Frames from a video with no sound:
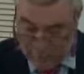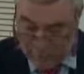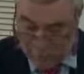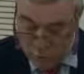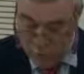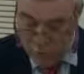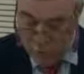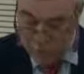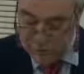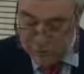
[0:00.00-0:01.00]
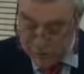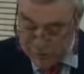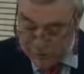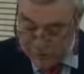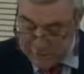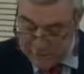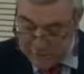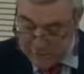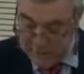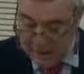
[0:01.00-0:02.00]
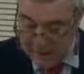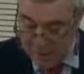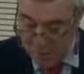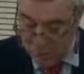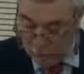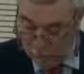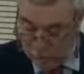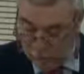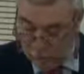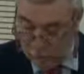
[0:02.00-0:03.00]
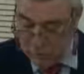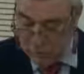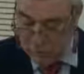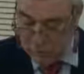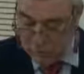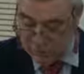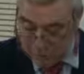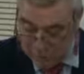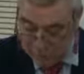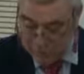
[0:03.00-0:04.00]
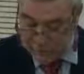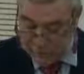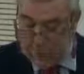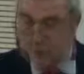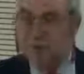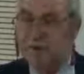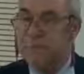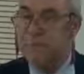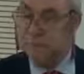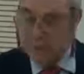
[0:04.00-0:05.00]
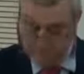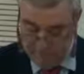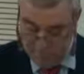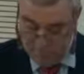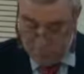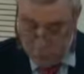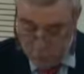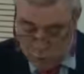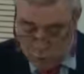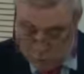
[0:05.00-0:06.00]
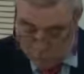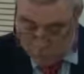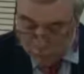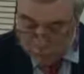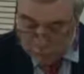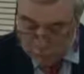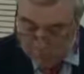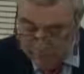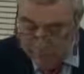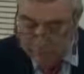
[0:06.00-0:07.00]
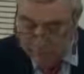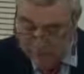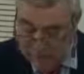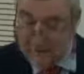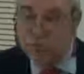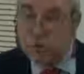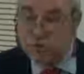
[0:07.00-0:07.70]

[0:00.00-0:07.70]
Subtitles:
The youth community workers have also supported the RGP, new recruits, by providing